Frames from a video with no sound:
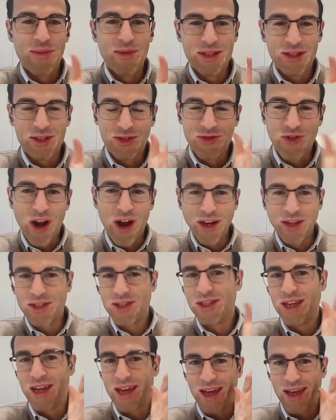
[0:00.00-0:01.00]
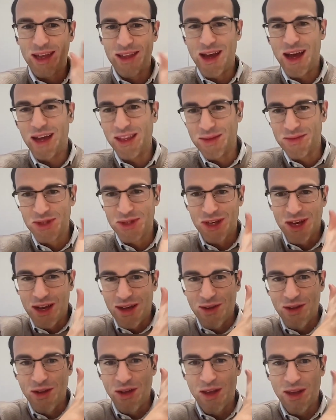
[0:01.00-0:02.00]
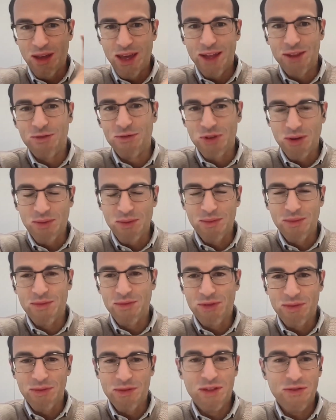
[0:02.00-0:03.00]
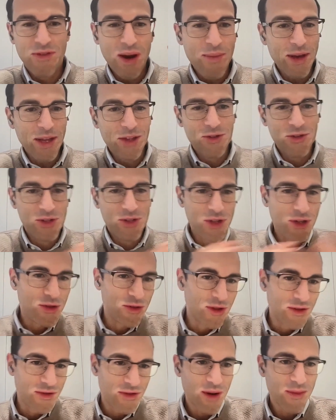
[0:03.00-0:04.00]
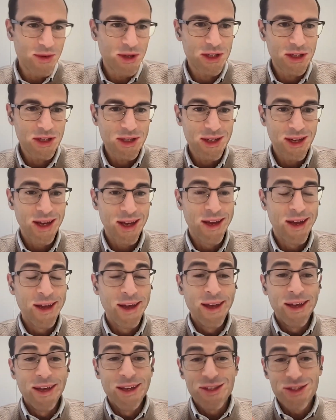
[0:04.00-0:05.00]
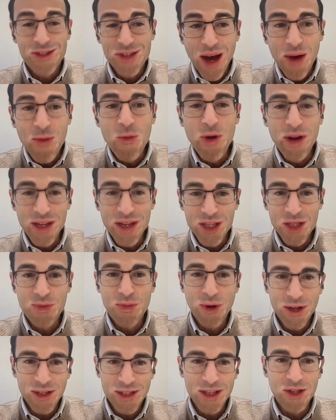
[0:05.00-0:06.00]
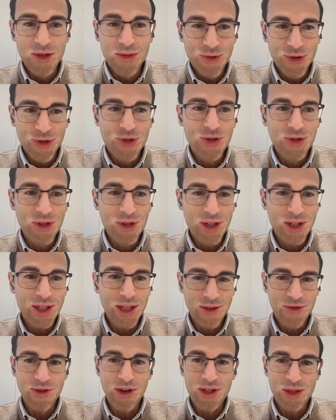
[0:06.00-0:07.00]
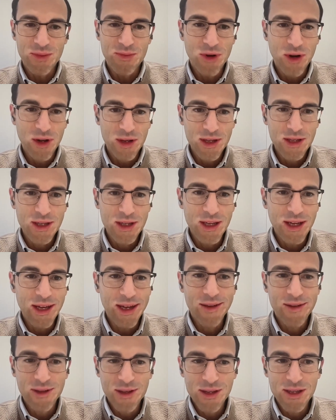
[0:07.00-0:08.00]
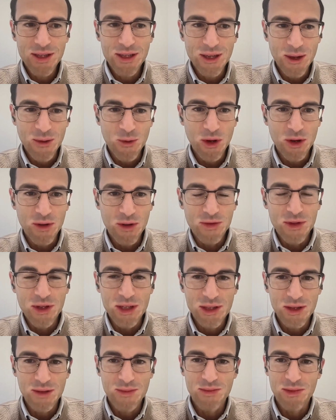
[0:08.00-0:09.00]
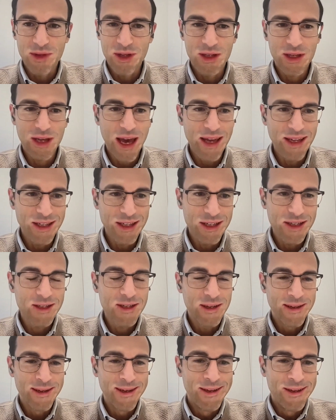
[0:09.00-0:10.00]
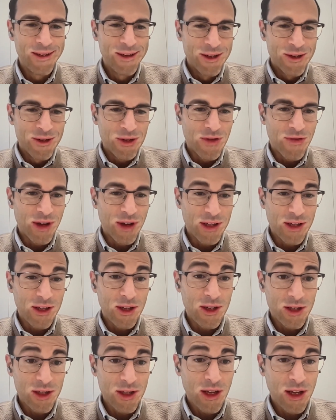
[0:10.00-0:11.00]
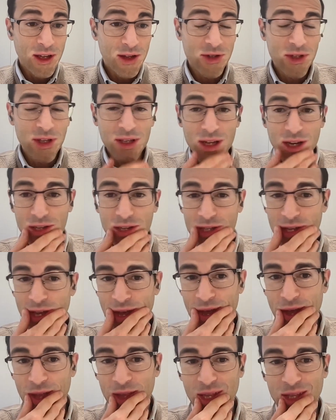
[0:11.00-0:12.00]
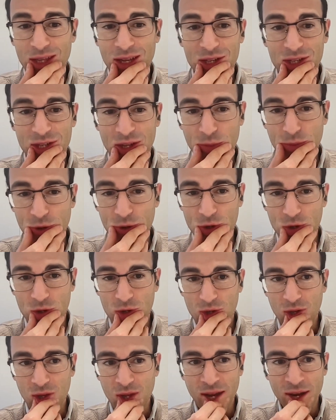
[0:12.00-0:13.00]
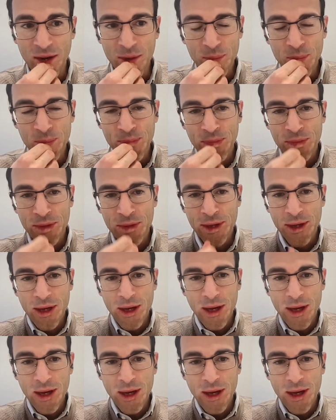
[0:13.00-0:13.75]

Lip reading: pharmacy drugs and items get from the pharma industry to the pharmacies, someone spots an opportunity and creates a product, and this is one of these cases. So I find it interesting. That there is an opportunity there.